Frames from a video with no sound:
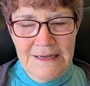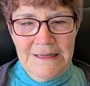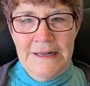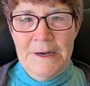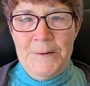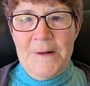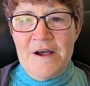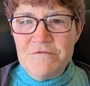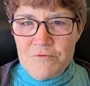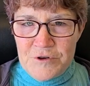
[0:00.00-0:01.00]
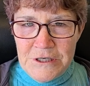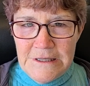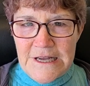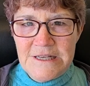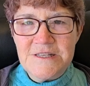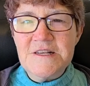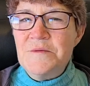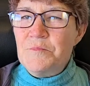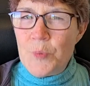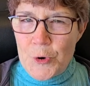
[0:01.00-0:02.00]
Now, I've realized the
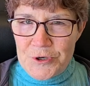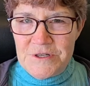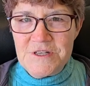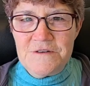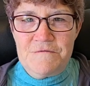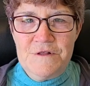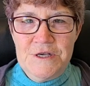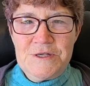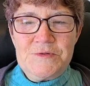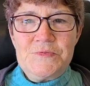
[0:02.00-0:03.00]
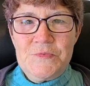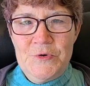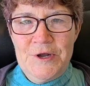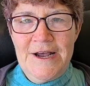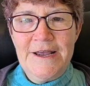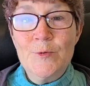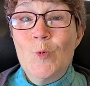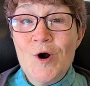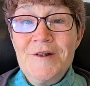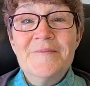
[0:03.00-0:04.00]
importance of this when I
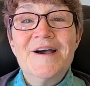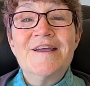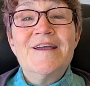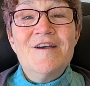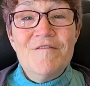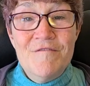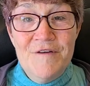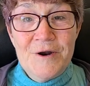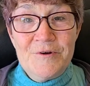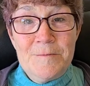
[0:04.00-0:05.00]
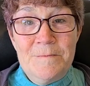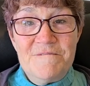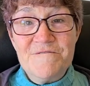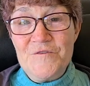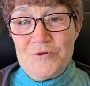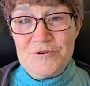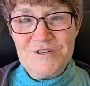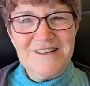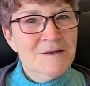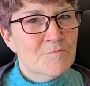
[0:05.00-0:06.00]
won my very
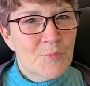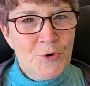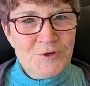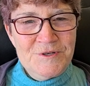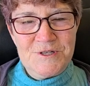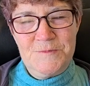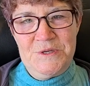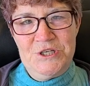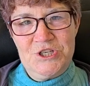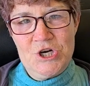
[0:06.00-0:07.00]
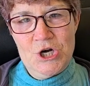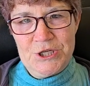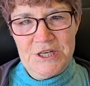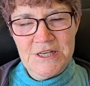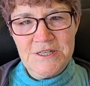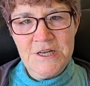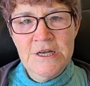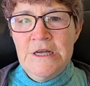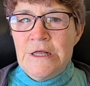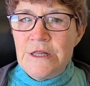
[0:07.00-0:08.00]
first important speech contest.
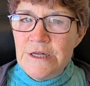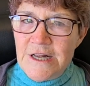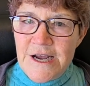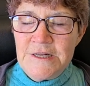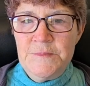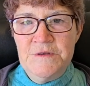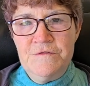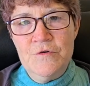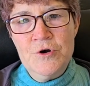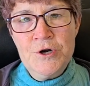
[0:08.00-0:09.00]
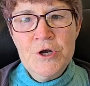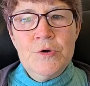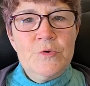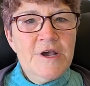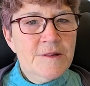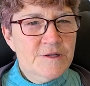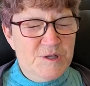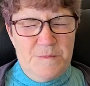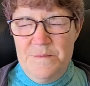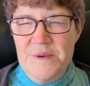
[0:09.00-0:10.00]
The night before, we had this
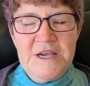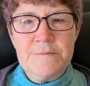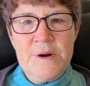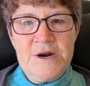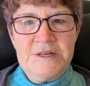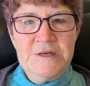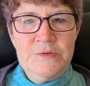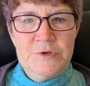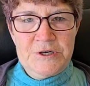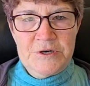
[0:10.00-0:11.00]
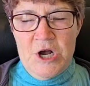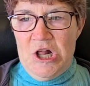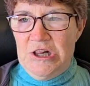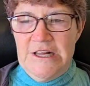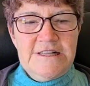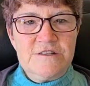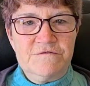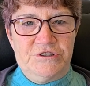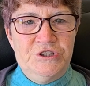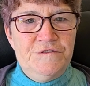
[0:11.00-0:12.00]
big party where lots
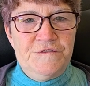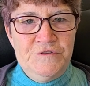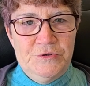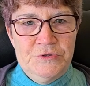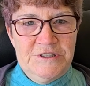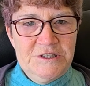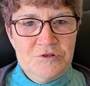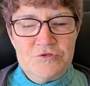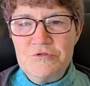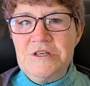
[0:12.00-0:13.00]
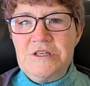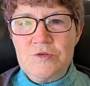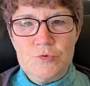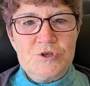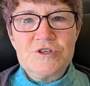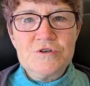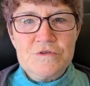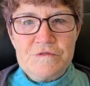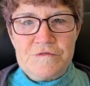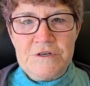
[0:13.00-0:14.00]
of good foods and drinks were
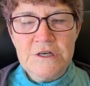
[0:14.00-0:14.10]
served.